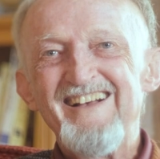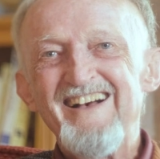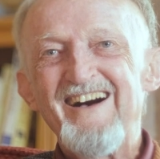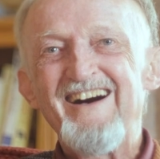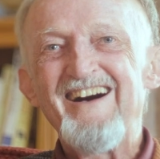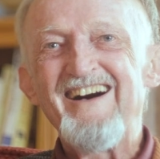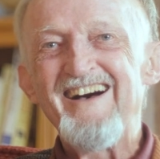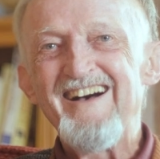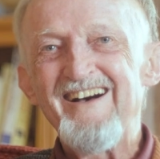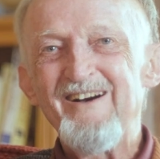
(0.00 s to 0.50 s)

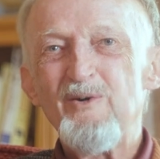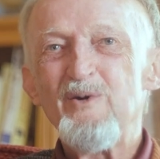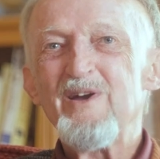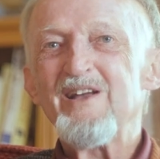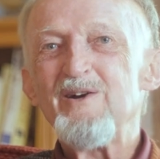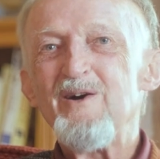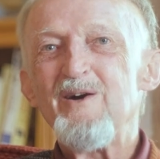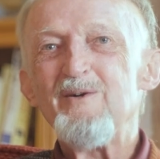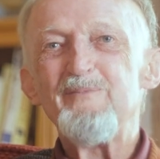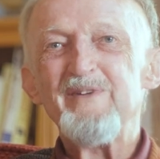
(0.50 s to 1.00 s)
uh, or it
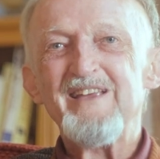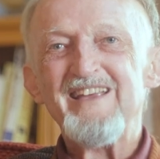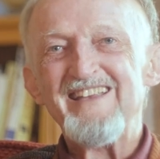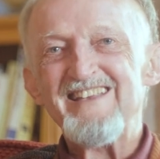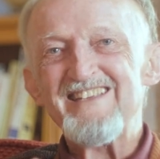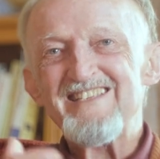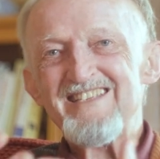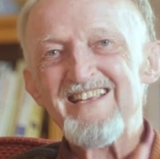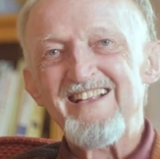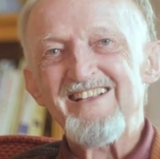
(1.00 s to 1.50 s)
can't be
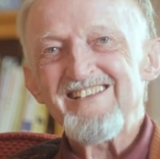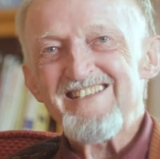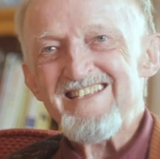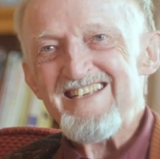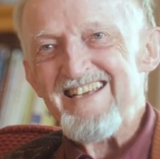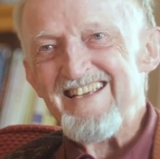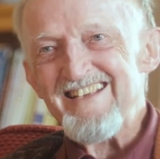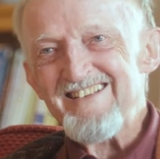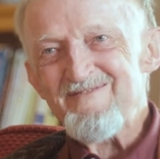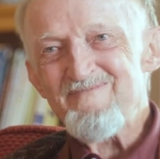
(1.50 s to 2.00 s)

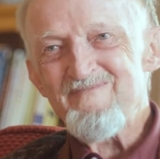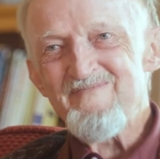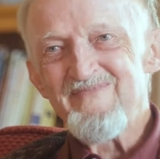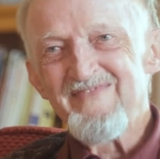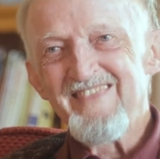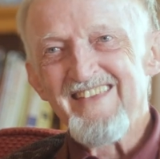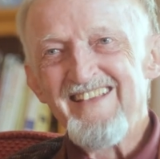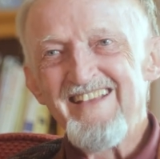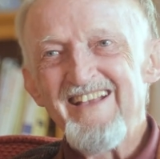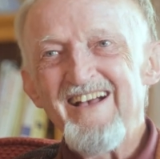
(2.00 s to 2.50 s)
insulting
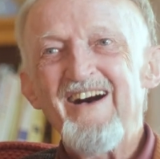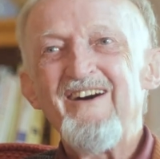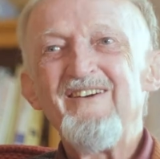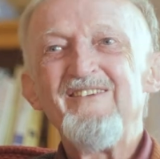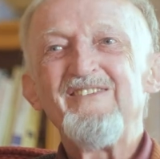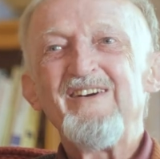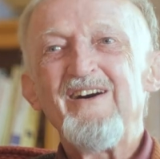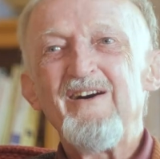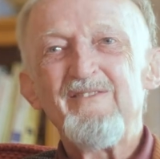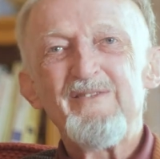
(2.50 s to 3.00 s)

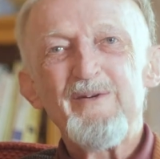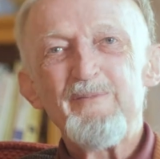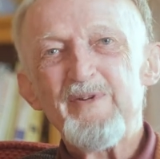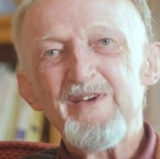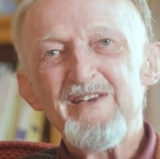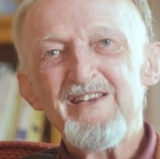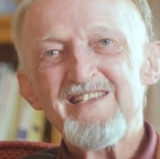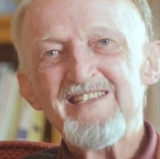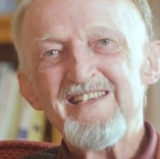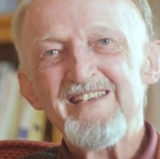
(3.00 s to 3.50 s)
of, of a
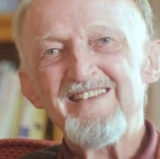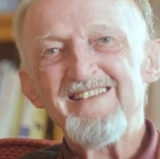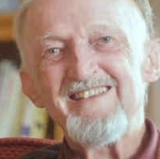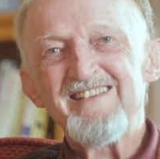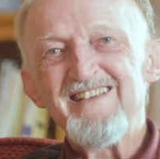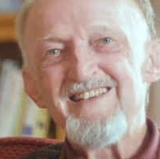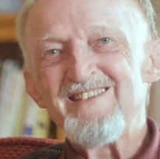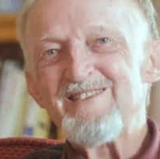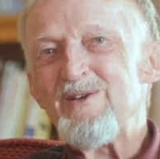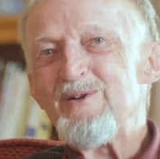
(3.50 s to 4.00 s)

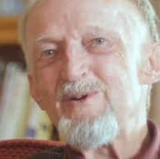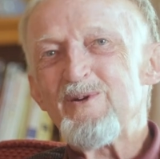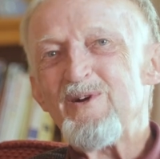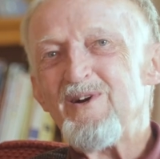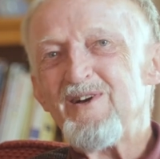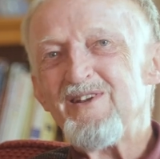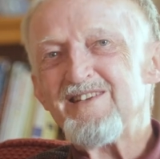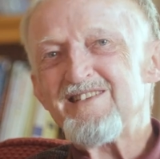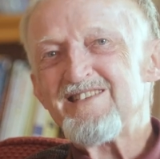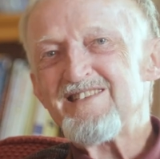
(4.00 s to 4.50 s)
person. So you
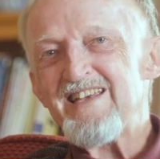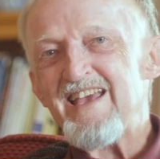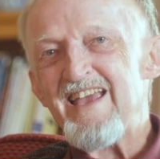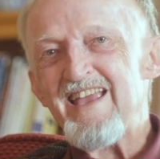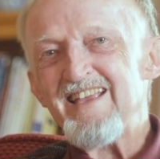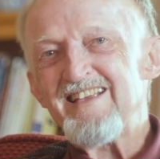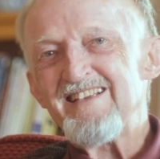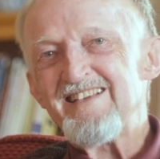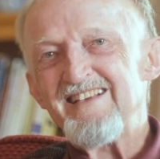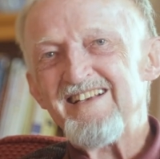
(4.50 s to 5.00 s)
can't
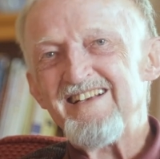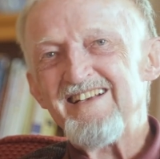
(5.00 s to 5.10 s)
take,